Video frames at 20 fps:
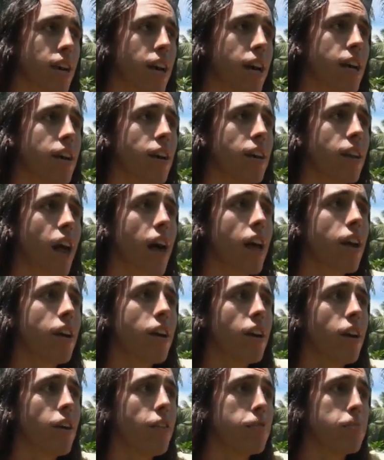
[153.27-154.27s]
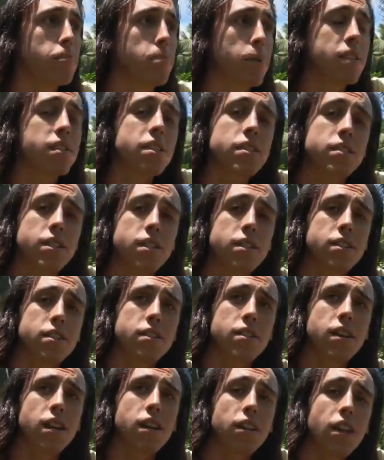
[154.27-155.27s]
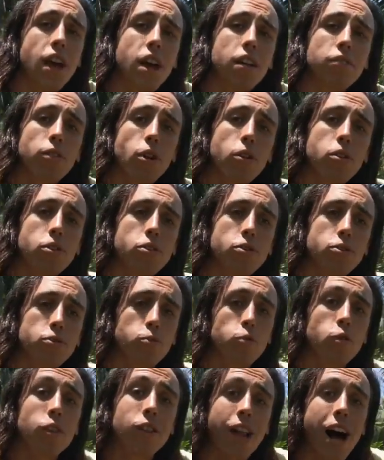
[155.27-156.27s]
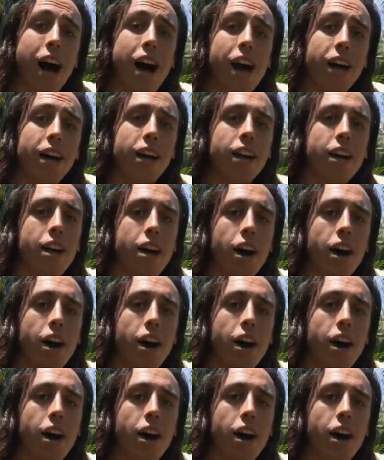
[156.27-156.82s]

And a lot of businesses and a lot of locals rely